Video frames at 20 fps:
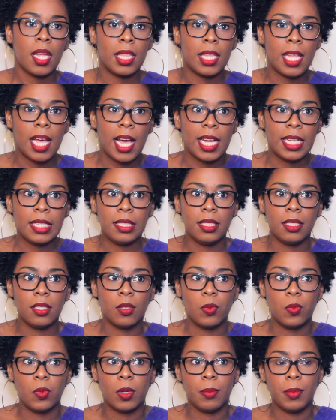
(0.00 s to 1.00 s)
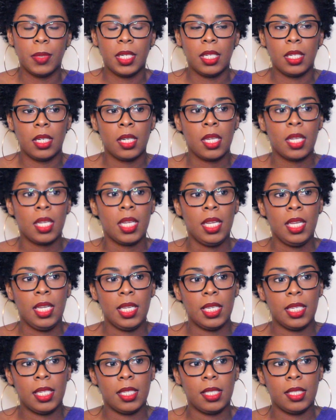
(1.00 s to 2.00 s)
The ideal woman
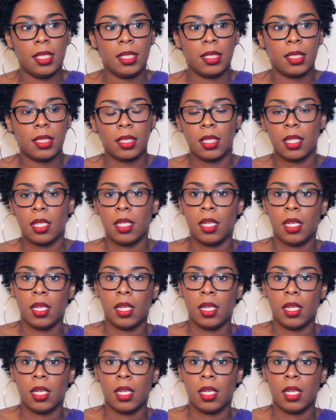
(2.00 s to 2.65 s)
is